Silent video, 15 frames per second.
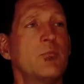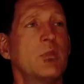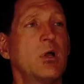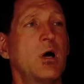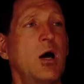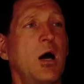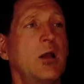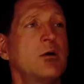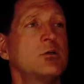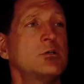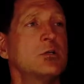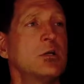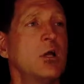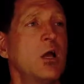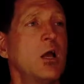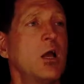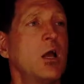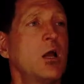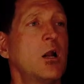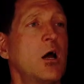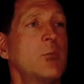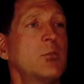hydrogen,
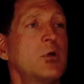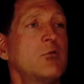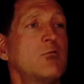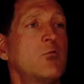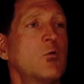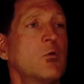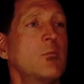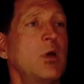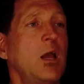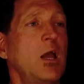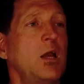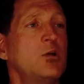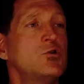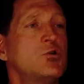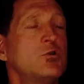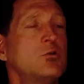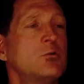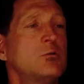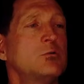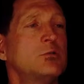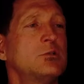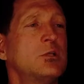and I'm going to form
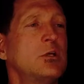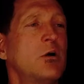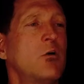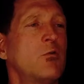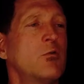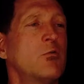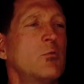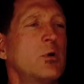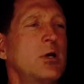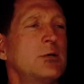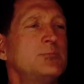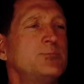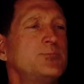H2CO3.